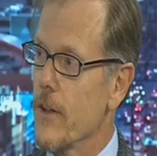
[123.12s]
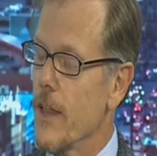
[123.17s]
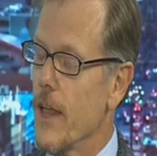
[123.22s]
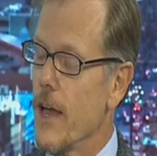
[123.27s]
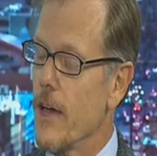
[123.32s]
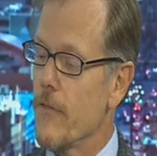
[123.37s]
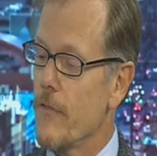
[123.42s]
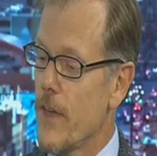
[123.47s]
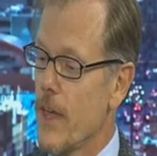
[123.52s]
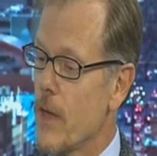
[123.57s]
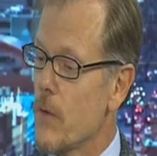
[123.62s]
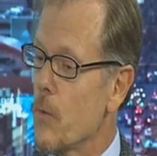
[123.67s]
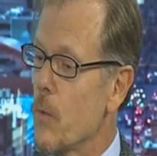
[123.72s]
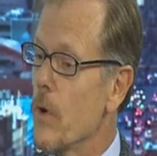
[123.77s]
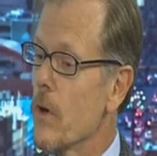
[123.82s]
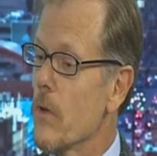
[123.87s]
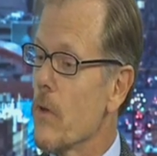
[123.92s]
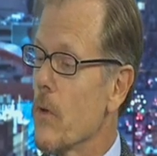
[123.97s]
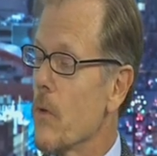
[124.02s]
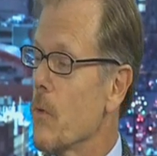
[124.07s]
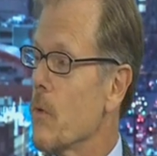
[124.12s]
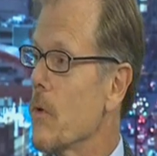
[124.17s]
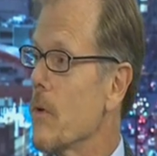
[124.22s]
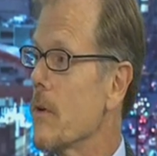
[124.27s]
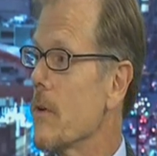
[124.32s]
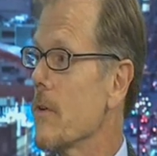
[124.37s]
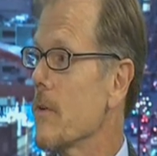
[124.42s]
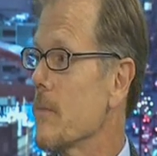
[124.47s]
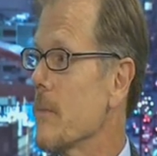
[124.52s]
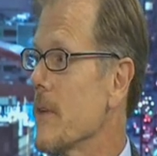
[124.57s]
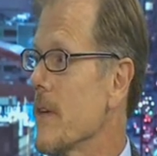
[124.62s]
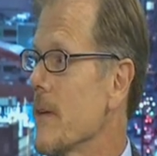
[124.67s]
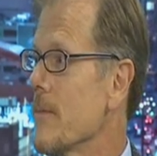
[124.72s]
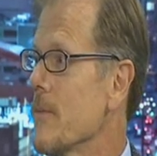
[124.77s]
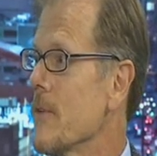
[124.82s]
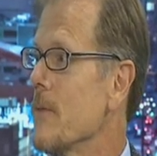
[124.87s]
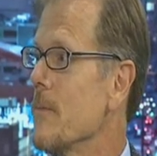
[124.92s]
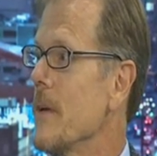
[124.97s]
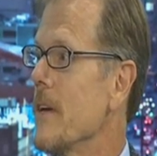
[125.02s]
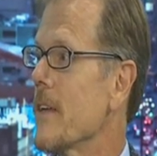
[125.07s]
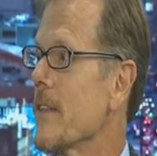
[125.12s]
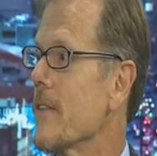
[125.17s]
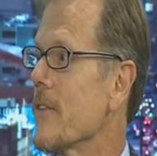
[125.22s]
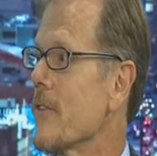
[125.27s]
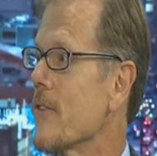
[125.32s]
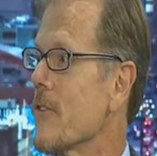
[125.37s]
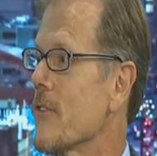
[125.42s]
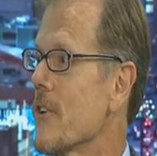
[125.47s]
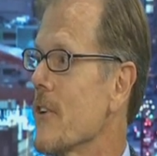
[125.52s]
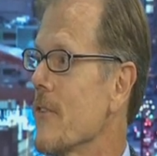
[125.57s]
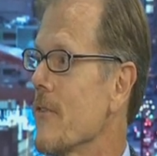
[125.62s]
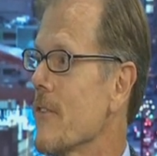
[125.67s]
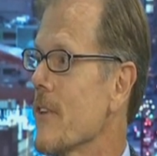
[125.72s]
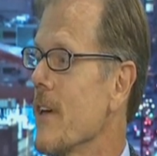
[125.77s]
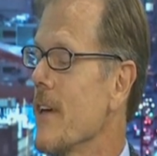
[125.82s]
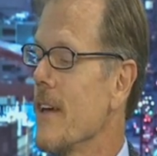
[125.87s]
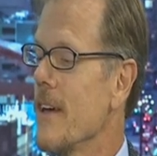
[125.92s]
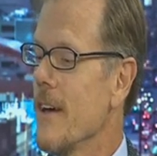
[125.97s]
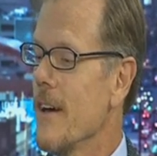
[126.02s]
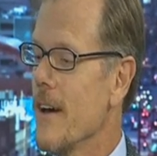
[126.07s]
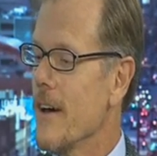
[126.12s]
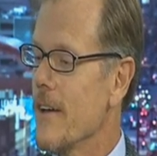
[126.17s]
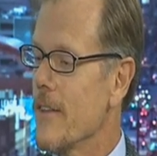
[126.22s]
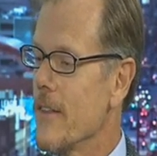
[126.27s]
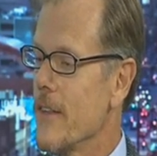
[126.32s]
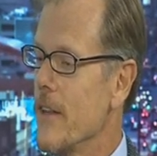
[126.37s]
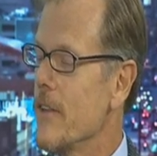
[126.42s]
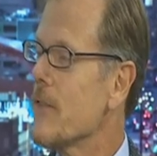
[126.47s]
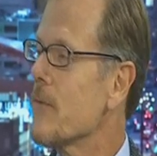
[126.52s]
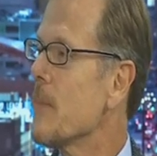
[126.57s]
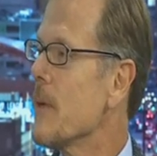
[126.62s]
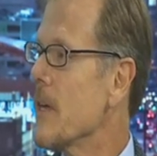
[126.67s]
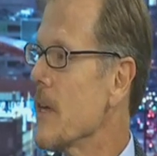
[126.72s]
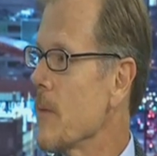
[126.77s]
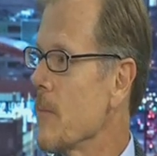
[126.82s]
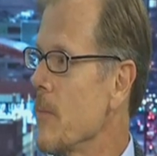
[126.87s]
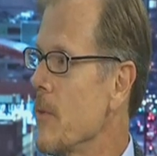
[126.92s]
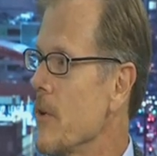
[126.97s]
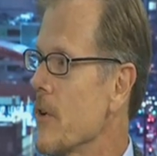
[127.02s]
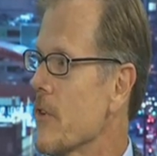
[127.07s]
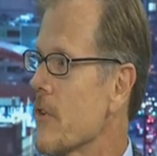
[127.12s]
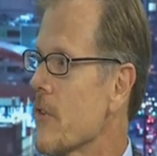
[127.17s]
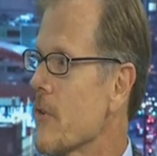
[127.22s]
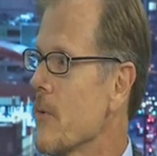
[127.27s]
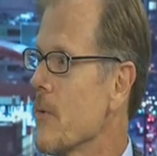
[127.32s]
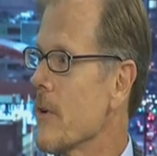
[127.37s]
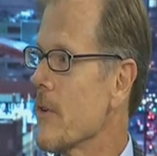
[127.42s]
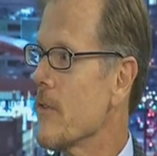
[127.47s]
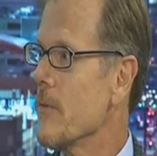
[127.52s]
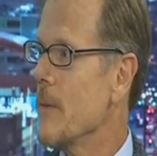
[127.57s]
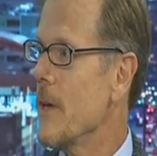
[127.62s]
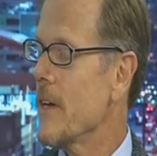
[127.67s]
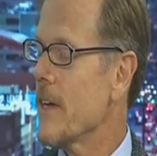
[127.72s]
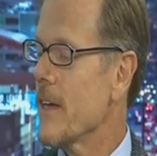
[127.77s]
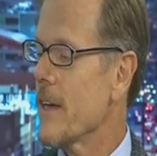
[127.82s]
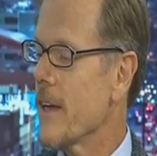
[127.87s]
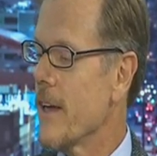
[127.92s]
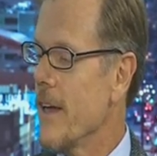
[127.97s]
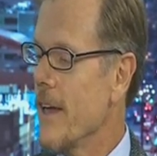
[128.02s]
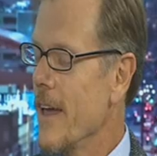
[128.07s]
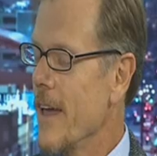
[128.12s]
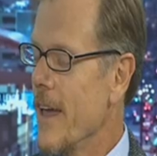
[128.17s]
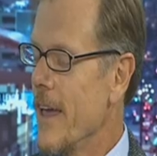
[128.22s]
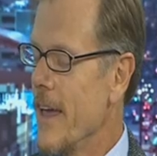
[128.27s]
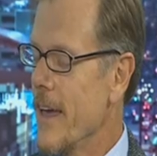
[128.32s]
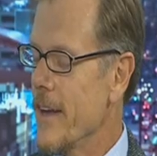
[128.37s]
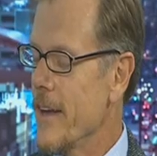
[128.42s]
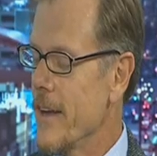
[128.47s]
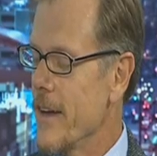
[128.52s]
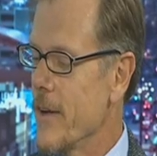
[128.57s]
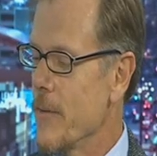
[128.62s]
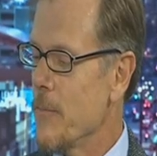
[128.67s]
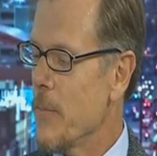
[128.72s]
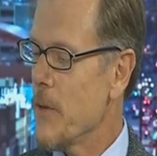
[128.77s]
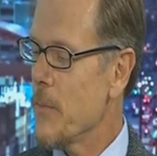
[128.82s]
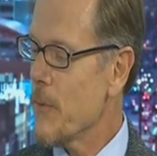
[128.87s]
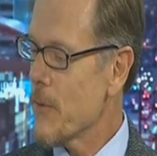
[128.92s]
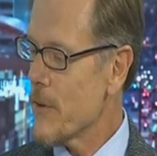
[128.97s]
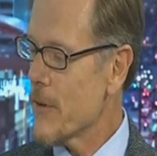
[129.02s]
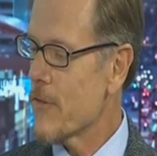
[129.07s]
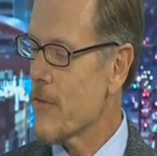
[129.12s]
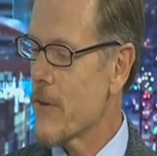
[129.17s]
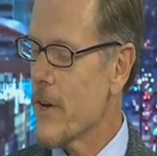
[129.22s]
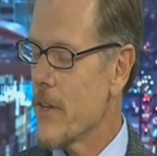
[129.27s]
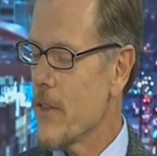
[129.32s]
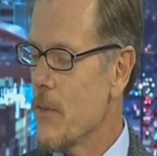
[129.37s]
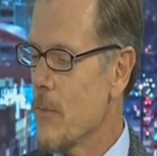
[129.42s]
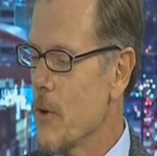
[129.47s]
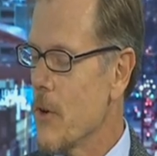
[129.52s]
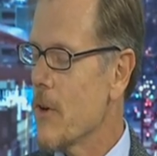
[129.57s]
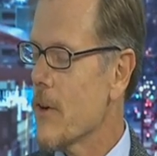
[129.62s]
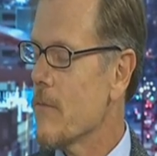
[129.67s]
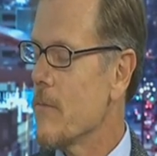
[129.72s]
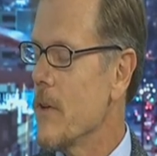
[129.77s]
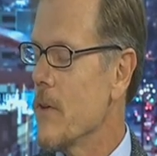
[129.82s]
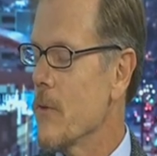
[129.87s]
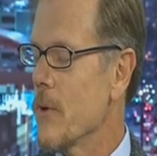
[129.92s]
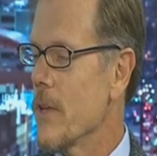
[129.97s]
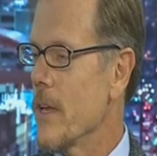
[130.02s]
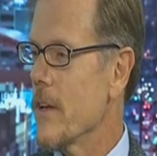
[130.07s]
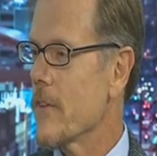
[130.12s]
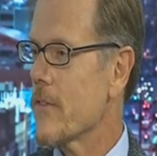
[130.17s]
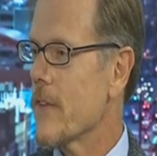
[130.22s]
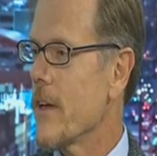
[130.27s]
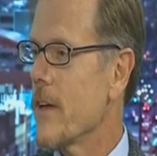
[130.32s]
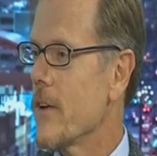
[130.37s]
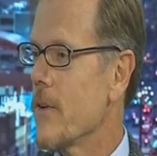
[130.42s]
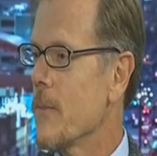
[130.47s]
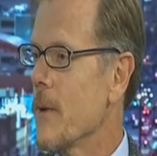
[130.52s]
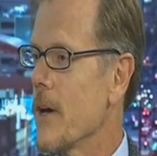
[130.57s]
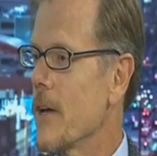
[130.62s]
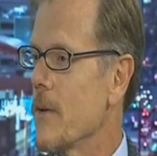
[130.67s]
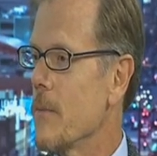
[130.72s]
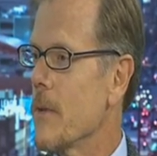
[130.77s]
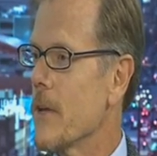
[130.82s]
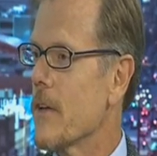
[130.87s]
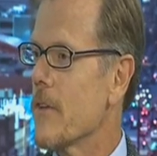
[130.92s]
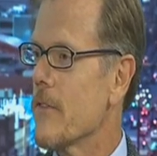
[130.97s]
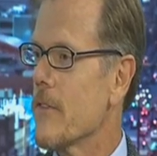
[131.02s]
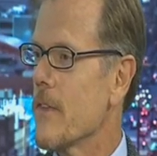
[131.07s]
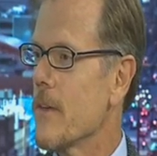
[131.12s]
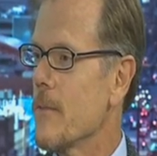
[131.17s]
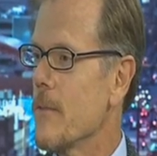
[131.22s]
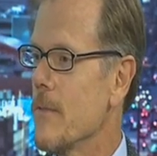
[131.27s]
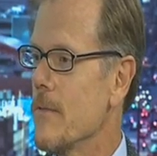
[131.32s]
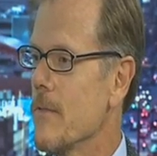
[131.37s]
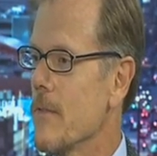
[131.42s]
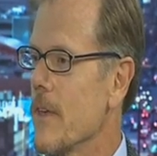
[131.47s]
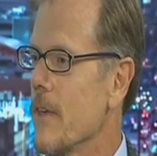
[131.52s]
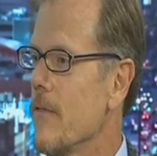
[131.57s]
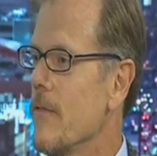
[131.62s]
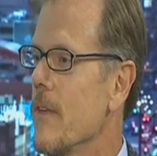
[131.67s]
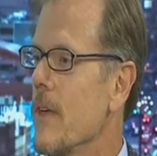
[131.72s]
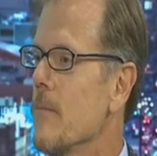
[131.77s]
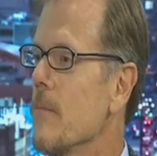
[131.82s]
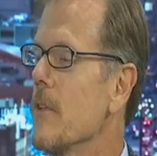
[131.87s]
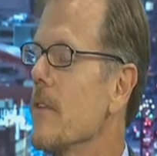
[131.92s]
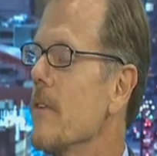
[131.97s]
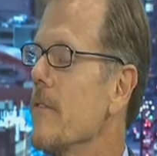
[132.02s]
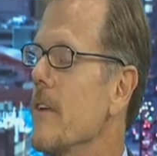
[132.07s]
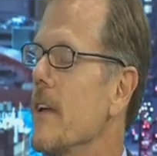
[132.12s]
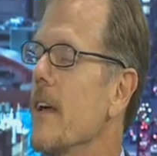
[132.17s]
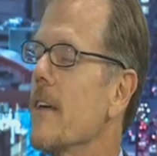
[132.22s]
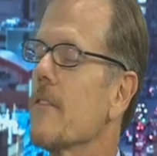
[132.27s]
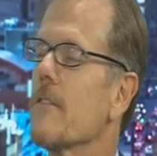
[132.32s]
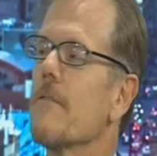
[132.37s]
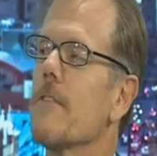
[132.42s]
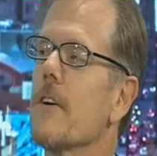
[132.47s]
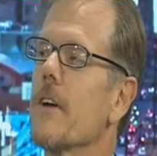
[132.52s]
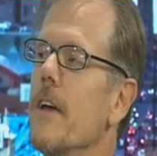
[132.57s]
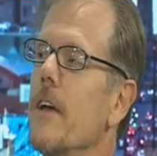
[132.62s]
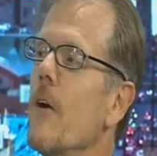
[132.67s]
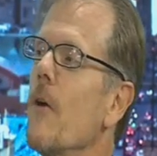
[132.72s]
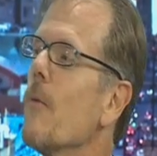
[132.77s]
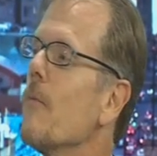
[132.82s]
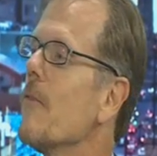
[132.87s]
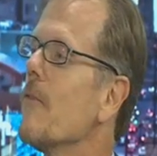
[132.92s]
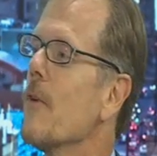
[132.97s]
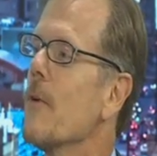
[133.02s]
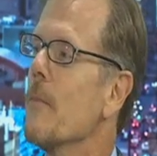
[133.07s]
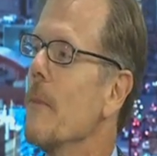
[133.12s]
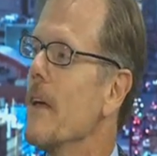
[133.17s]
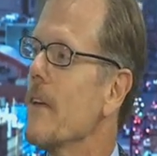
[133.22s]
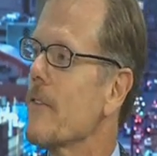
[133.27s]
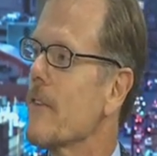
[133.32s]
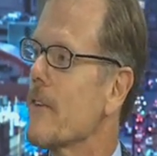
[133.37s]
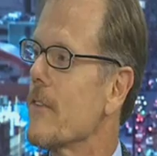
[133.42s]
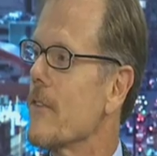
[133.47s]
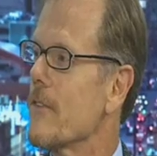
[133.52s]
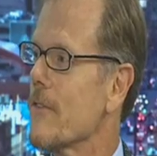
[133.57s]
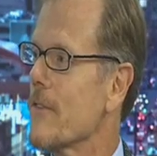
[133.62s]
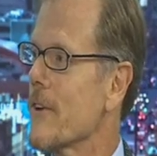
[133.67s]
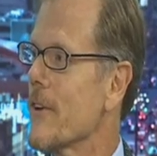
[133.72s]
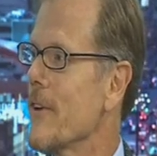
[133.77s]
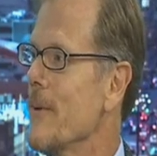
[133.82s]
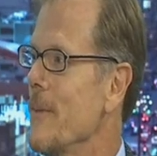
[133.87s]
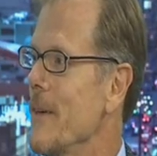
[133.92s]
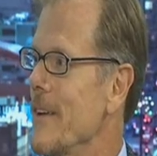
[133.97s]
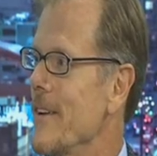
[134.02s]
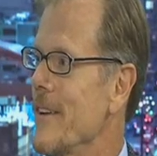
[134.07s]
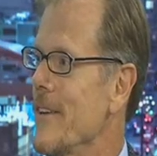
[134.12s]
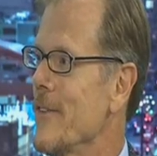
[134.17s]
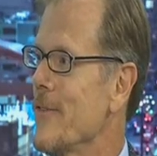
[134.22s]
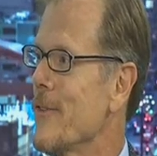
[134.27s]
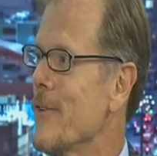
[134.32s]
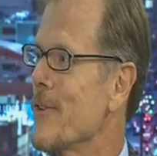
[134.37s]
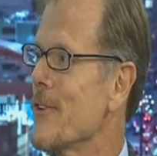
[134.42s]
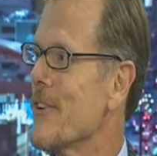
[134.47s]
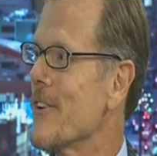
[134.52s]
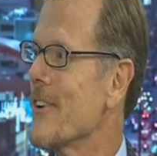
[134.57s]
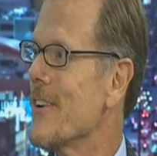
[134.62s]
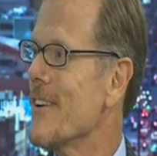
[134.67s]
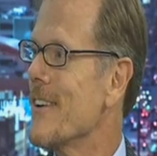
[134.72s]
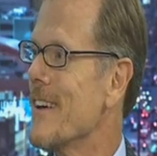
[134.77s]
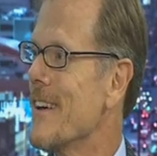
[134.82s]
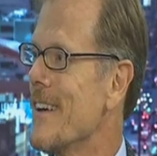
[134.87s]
in their life, and will the world be able to make this shift that it's being pushed towards making? And people that have read the book have been really excited about it, because they believe it has a very hopeful message for humanity's future.